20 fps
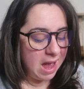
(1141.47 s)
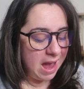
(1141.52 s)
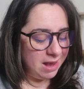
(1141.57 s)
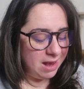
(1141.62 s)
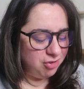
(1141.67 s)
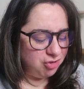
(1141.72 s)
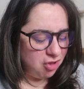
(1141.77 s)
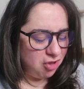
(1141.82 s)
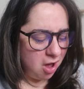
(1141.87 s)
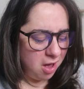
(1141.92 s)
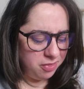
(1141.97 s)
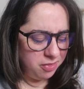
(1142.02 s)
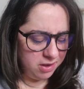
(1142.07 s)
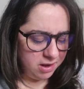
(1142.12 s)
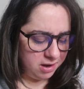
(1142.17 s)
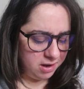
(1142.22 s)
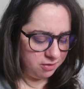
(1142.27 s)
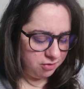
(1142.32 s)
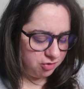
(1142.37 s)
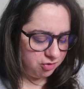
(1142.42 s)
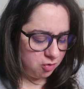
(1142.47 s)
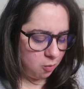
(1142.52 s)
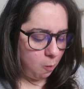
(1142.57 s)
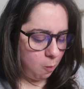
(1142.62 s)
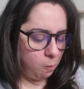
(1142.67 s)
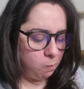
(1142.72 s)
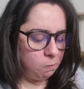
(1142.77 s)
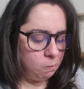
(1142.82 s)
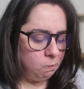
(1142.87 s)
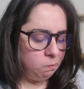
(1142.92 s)
I saw these.
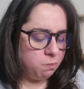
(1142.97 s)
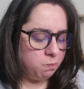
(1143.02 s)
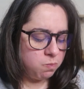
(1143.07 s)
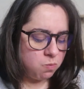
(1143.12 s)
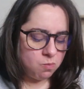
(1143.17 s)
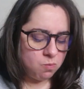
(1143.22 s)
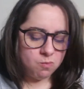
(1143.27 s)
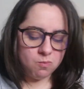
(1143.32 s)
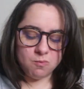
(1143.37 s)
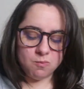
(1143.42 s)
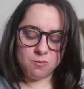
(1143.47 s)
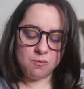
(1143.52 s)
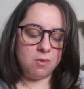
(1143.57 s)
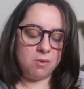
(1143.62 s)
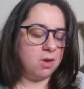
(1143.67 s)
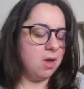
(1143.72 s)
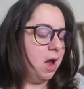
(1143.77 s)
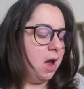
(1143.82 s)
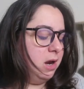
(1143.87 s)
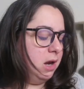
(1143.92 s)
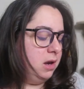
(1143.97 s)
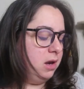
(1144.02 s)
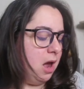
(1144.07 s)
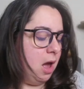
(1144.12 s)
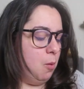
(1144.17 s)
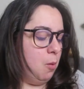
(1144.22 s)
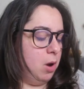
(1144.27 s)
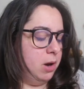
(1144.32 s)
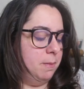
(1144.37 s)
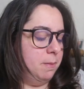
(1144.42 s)
I did
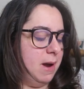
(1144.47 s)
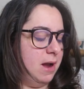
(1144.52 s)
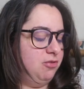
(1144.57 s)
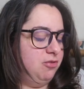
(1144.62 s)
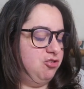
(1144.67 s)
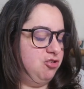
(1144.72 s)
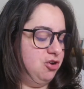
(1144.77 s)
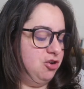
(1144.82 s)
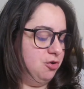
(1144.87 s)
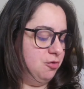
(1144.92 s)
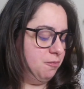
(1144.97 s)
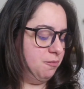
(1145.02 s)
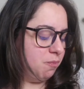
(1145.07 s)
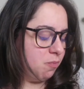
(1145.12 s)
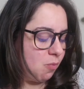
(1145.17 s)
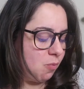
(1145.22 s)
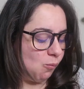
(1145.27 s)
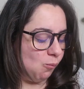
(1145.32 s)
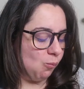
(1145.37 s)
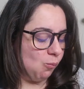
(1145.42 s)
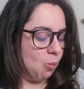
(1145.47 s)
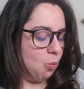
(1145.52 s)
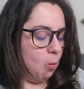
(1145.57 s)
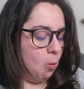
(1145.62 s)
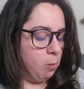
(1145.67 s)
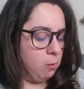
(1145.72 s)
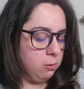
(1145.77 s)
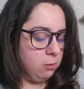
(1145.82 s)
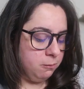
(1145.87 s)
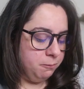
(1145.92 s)
not want to buy two.
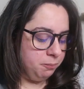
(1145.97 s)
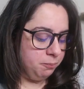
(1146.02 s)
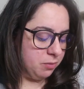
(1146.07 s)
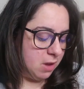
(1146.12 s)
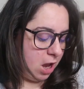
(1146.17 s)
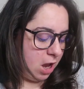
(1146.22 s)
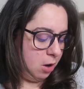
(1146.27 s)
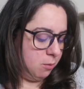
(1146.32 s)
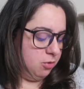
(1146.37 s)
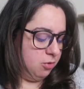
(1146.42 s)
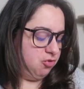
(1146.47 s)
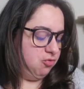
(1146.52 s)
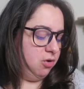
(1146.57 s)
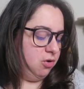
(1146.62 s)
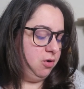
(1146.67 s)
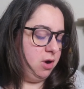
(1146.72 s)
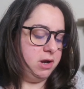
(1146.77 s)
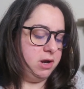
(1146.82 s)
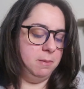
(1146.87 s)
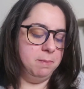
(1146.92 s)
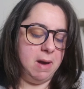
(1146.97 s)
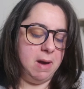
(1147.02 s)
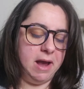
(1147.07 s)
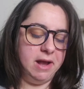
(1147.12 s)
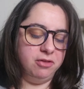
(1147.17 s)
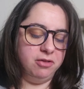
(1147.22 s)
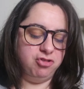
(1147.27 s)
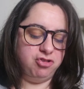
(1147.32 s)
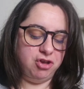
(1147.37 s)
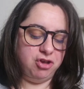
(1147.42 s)
I almost regretted
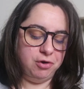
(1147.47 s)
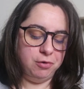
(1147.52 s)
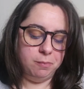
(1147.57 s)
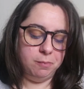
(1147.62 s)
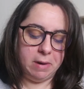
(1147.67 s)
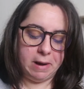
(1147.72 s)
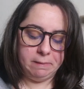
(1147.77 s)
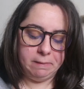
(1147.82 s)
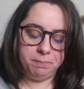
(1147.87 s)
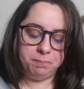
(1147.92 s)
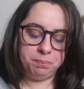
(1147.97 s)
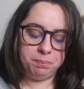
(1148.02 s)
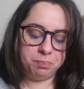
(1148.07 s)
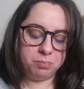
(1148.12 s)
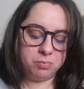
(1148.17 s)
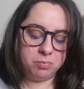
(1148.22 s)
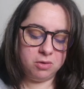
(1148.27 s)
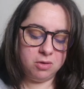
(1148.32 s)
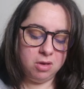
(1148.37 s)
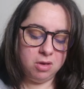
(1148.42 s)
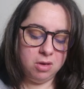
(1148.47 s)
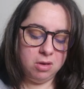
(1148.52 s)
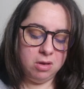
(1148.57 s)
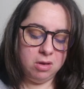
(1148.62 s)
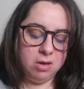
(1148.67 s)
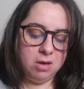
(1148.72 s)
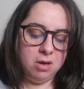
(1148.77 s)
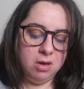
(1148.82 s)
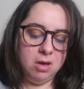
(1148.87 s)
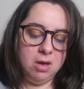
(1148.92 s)
buying two, but
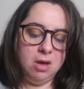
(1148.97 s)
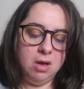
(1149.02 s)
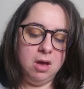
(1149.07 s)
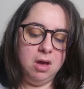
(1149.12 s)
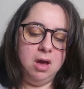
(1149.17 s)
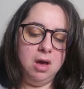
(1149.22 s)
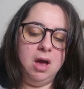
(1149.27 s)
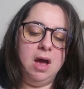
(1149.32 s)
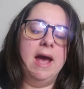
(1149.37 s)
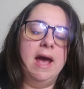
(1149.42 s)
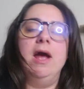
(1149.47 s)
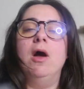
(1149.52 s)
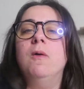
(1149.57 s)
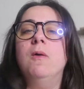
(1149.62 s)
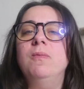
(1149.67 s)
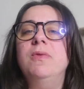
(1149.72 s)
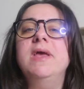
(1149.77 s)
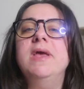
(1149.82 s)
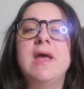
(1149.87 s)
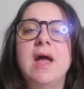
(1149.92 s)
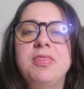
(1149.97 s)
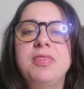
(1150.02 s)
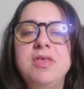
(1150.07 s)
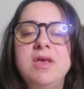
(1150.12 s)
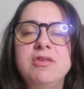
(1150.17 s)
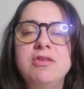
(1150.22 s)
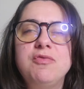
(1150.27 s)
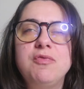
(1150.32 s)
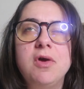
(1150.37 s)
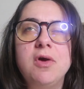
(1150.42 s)
I only get
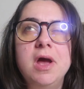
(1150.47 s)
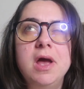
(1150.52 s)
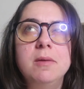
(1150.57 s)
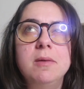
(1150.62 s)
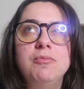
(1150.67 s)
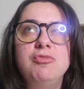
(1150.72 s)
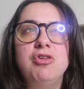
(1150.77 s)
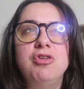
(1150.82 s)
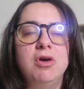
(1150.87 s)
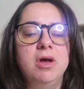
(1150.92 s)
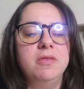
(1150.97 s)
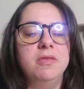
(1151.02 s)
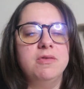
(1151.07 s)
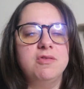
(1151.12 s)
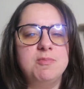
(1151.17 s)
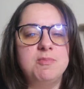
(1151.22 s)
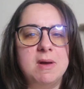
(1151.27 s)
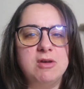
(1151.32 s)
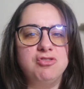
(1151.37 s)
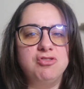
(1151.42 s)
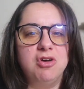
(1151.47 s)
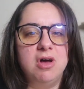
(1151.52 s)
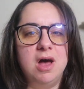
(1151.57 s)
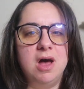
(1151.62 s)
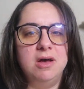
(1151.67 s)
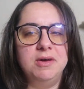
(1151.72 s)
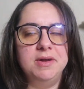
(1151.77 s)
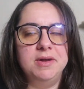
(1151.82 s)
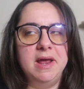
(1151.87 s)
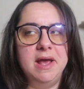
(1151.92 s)
these for him during the special
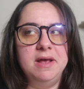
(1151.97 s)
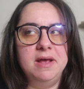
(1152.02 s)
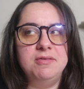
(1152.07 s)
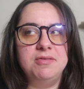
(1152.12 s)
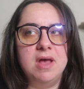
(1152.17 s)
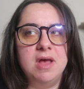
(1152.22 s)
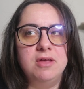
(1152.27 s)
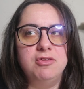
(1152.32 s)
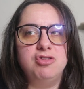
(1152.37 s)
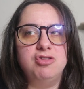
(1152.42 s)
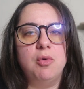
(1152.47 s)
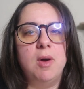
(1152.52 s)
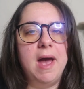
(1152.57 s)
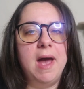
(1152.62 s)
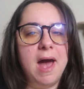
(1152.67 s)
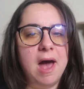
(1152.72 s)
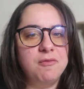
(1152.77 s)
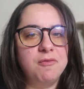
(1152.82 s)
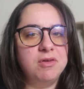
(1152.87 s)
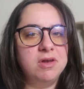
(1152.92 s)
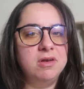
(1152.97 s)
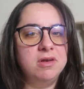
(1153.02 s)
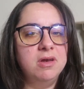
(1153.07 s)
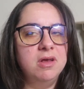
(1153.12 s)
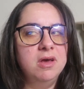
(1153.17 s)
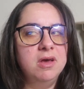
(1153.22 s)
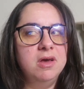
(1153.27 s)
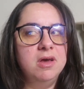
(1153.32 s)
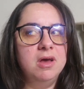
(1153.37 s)
holidays, so I haven't